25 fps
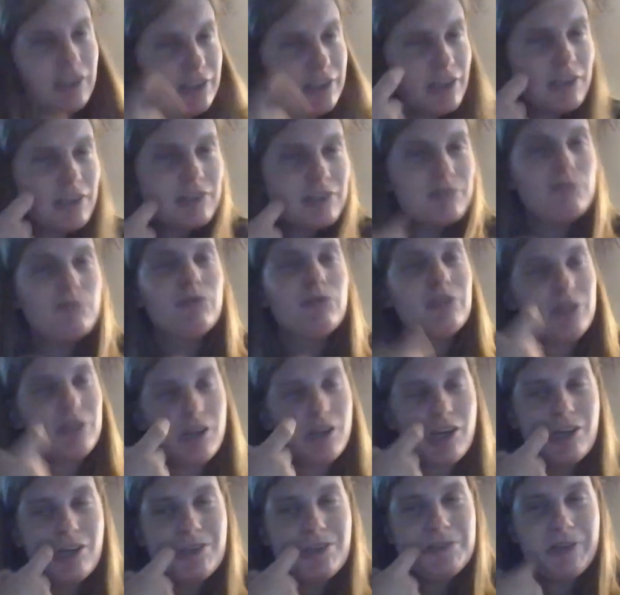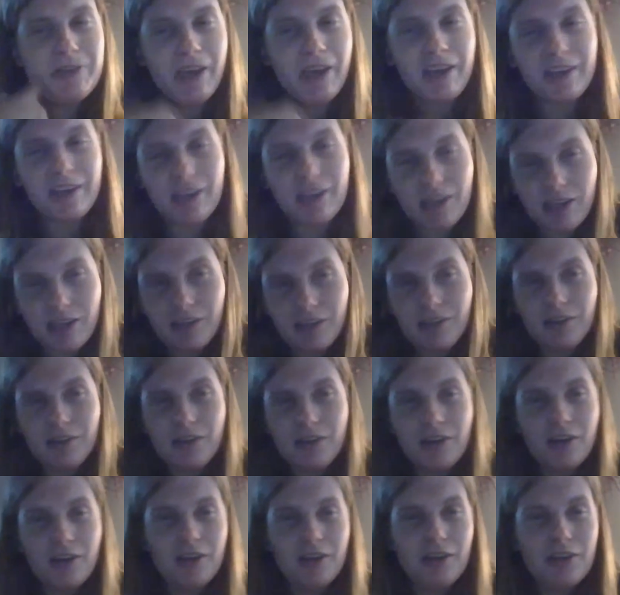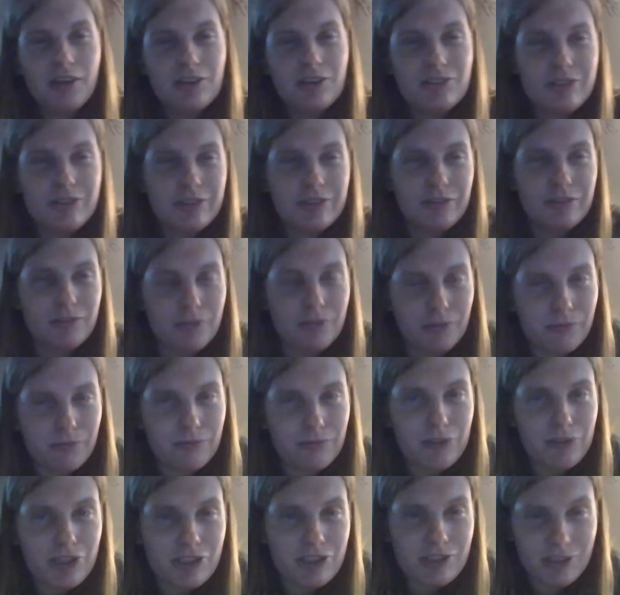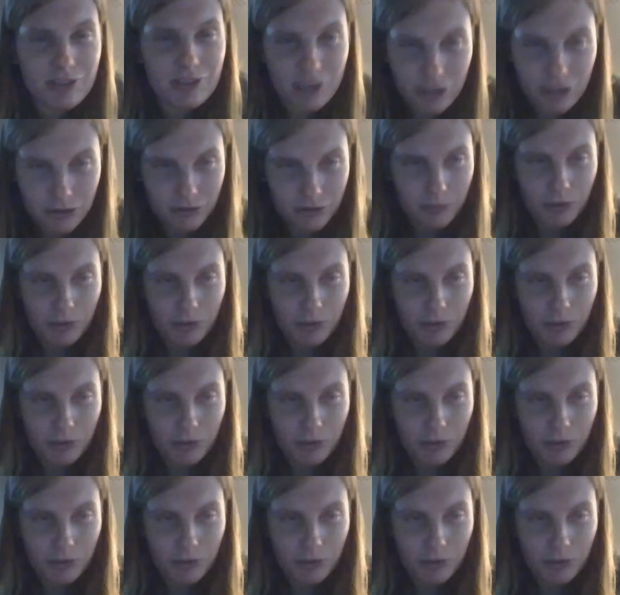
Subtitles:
it takes more than a decade to reach sexual